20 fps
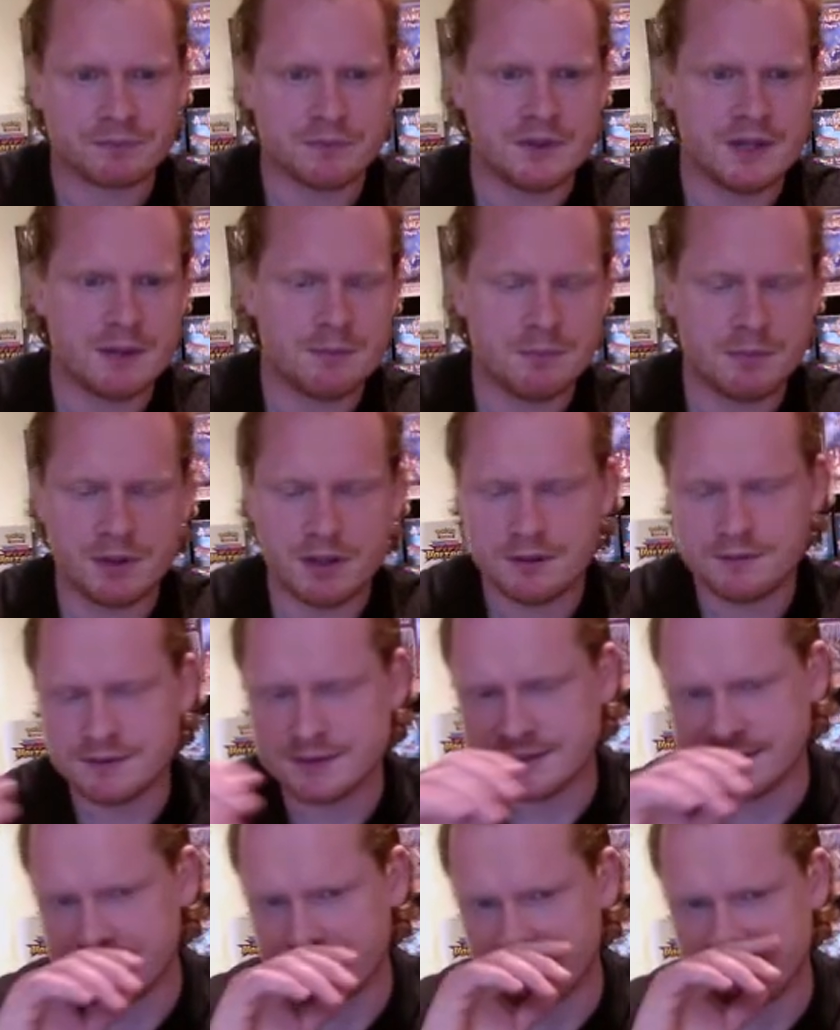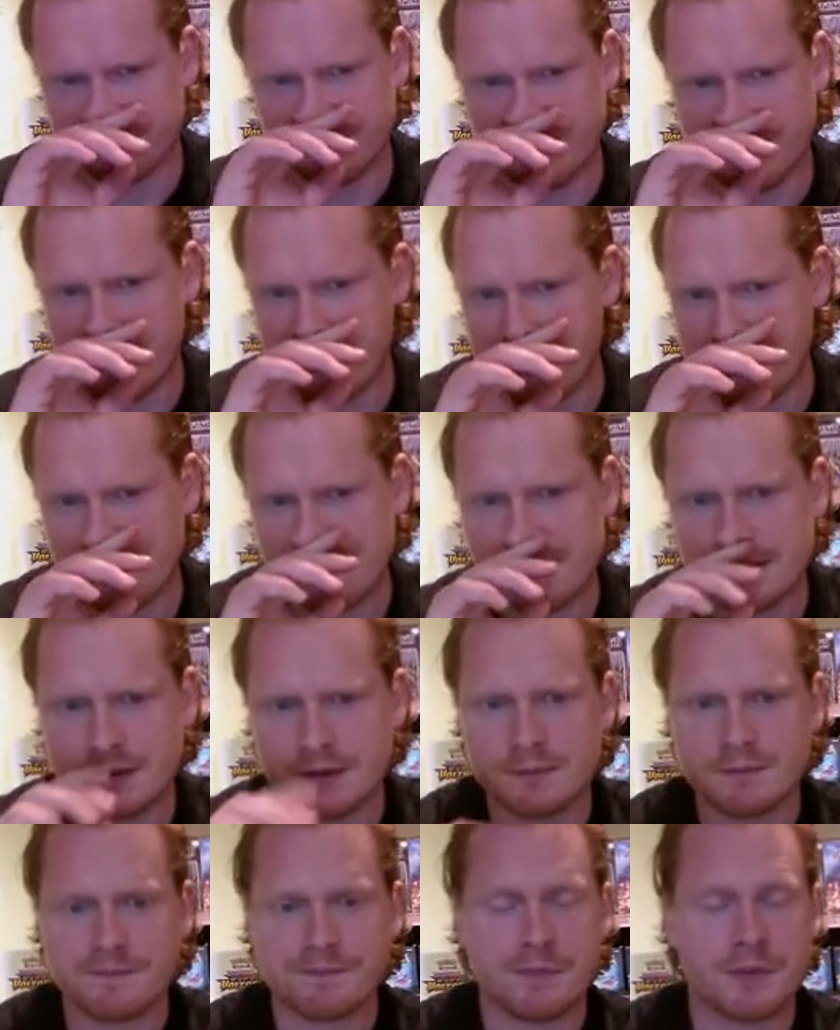nimble obviously with fly,
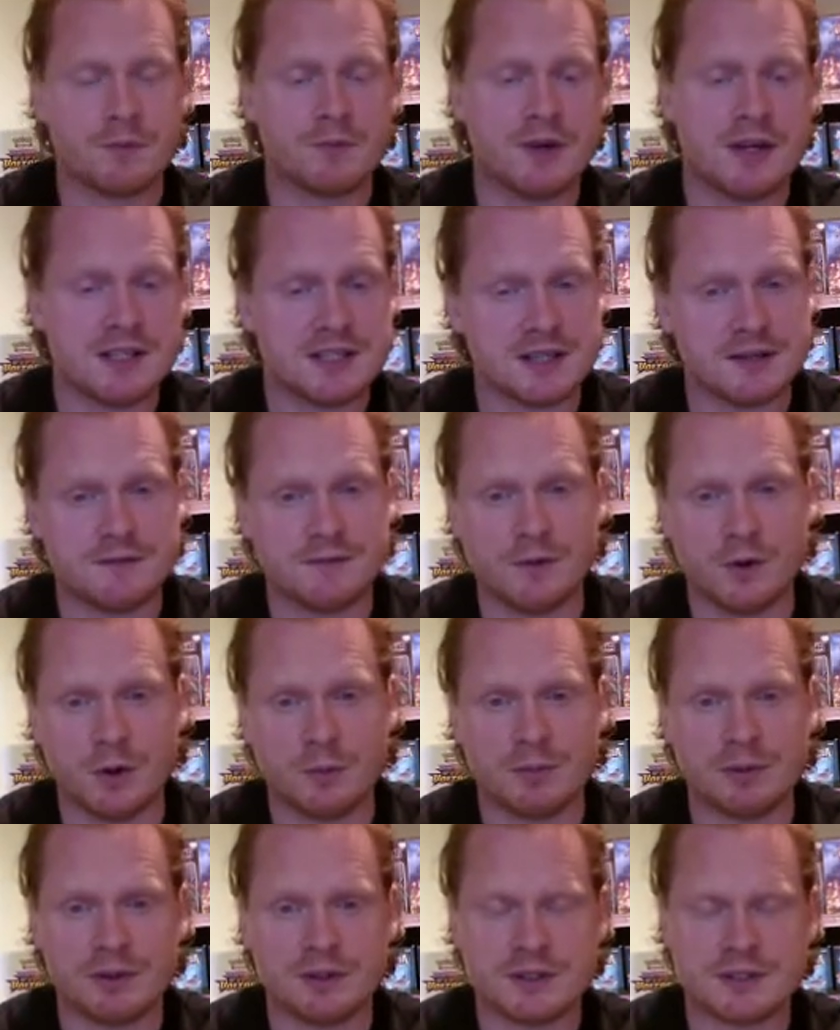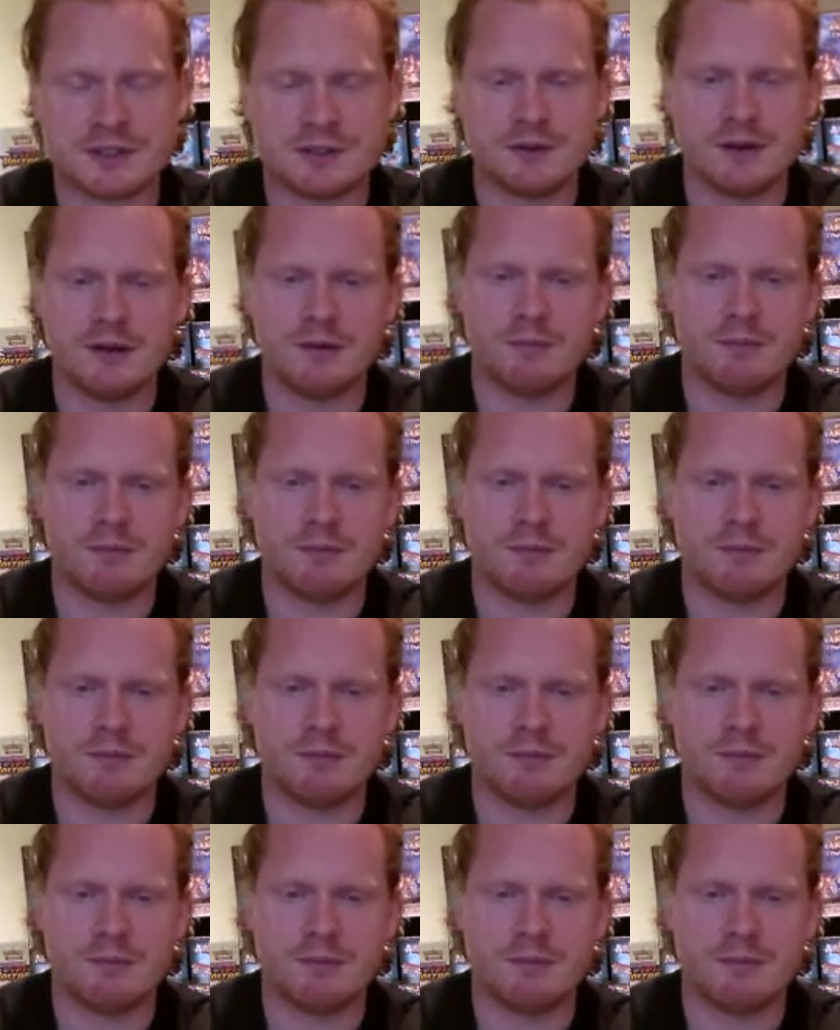regen 4+.